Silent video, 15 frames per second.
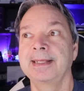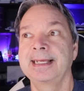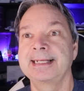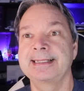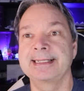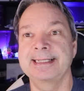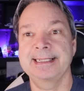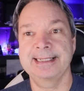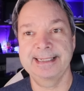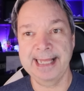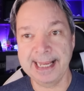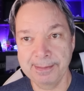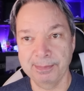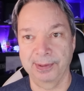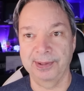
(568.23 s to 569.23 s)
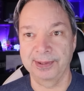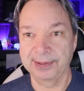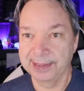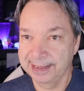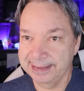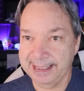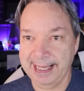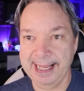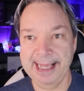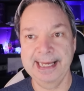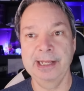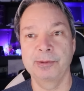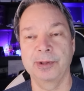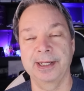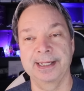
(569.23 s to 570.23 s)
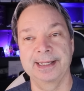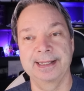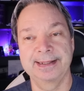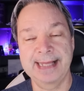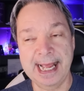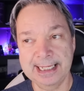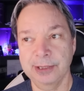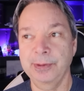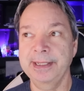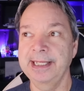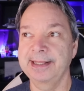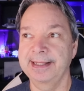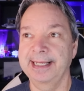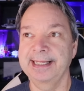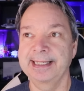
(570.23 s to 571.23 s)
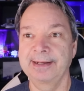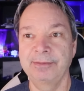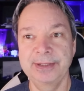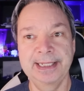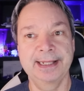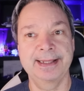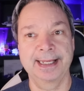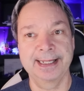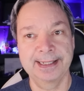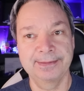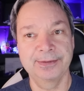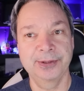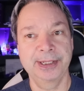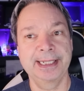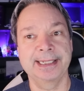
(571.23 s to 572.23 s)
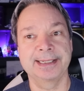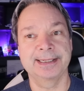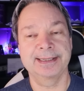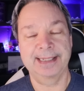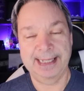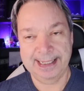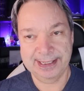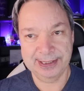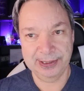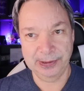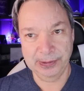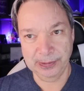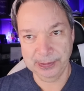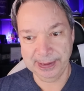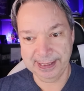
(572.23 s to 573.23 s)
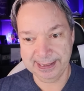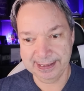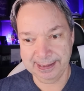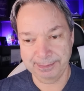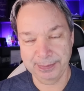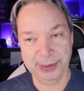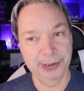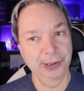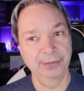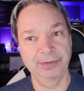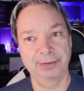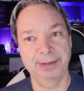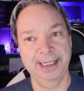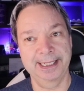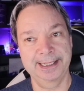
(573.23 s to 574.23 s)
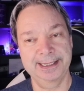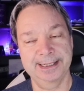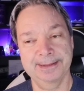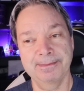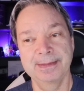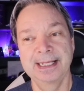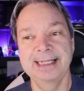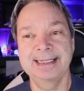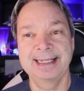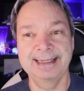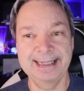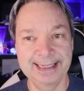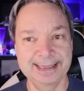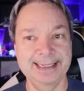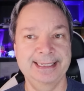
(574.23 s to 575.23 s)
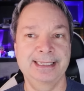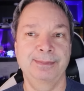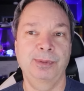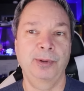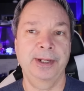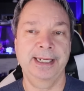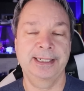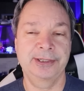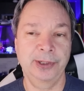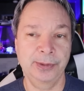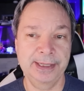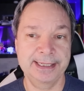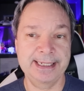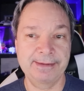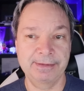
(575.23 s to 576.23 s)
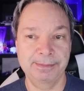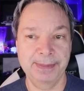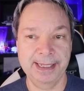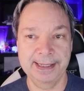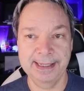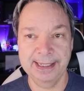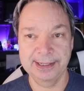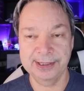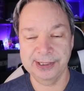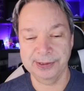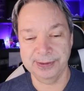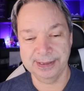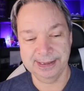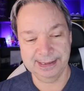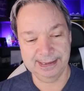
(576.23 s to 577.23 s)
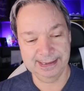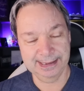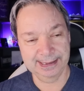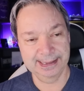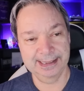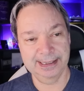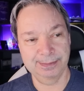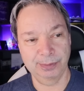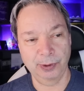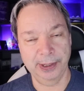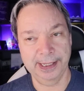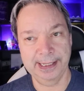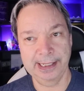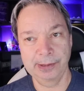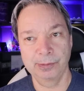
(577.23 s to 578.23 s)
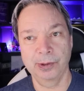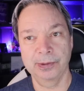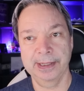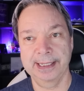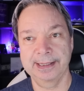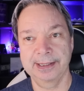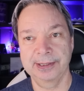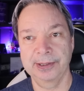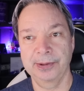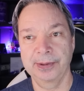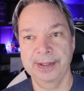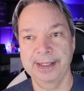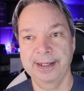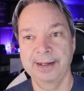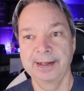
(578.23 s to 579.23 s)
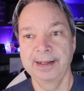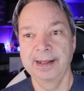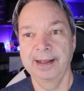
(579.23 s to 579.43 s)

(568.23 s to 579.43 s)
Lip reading: It's a staple to anyone. That's what you think of when you think of Greece. And so it's a beautiful place, a little disappointing. Tony's never been there, so it's a little disappointing he won't get to go there.